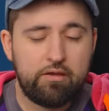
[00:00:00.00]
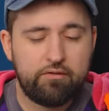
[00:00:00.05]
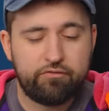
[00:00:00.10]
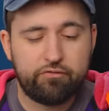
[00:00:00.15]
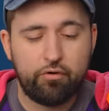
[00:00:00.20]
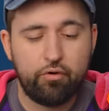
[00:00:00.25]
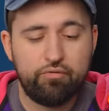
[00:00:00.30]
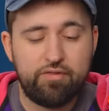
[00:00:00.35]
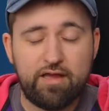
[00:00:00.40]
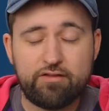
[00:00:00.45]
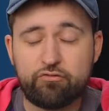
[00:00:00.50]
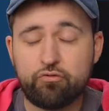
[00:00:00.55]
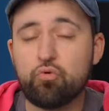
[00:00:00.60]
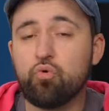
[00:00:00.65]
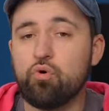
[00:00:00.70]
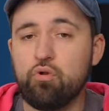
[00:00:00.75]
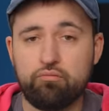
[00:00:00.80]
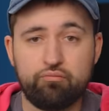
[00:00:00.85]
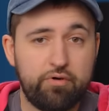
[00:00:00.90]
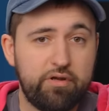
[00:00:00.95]
So that's
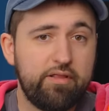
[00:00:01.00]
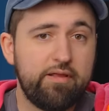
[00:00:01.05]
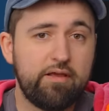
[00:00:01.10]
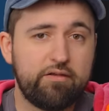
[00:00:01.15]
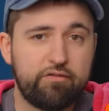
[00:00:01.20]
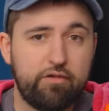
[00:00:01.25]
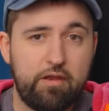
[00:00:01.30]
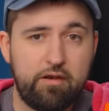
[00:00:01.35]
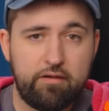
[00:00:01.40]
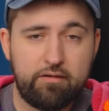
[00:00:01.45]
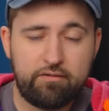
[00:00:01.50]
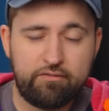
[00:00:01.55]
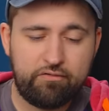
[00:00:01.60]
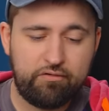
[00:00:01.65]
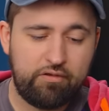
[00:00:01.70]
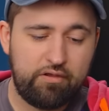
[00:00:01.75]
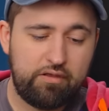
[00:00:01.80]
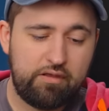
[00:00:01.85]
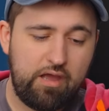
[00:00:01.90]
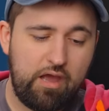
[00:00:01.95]
cool. Really excited to
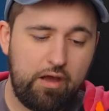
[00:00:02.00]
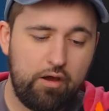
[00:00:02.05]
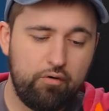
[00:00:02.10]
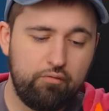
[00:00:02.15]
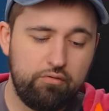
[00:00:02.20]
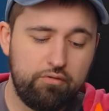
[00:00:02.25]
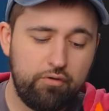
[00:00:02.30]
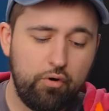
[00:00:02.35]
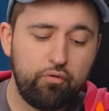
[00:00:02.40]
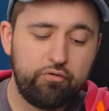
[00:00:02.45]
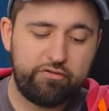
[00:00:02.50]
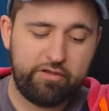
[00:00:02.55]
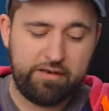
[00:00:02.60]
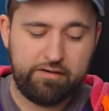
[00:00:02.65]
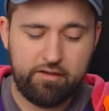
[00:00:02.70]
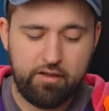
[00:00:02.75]
see how those end